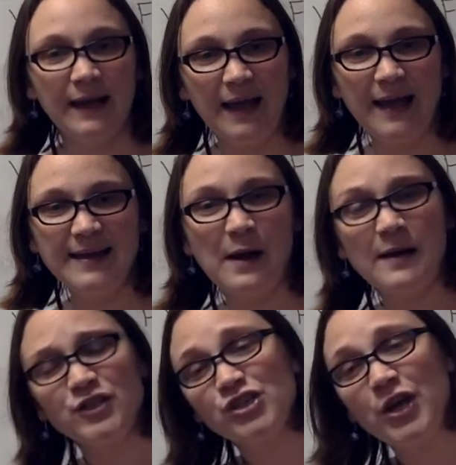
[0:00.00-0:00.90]
and now I
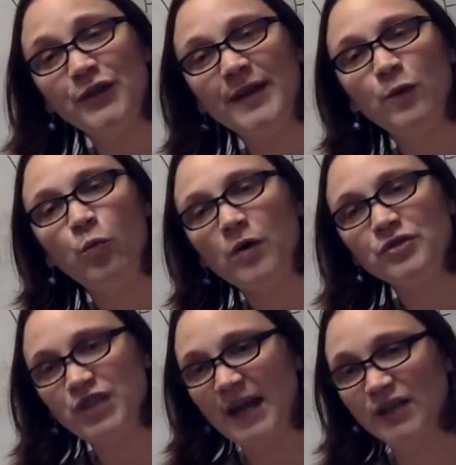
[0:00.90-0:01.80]
showed that it won't
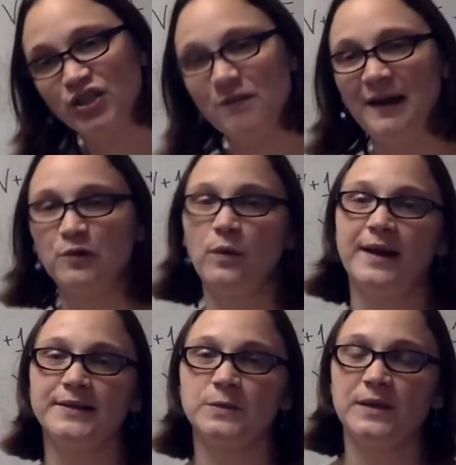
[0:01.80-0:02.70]
change no matter what
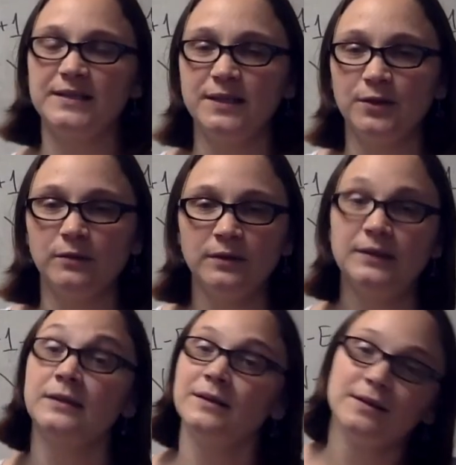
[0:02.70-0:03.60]
else we do,
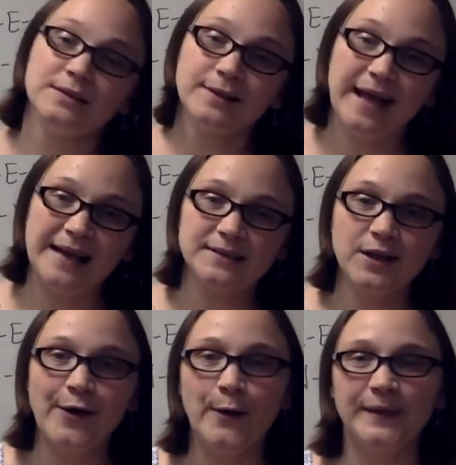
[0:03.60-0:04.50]
so it has
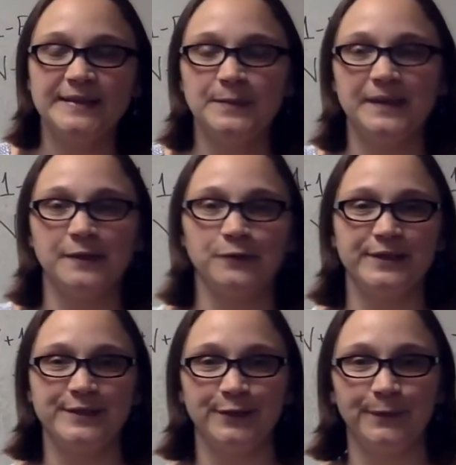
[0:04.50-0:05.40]
to always be equal to
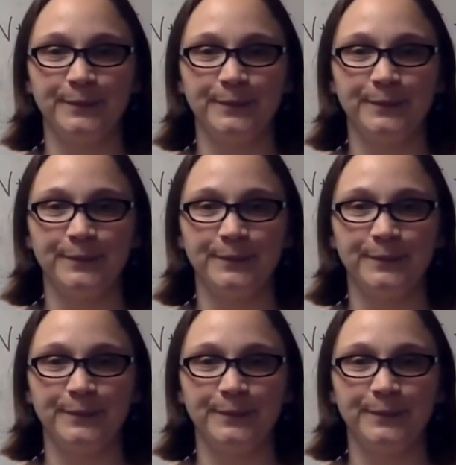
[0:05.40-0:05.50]
2.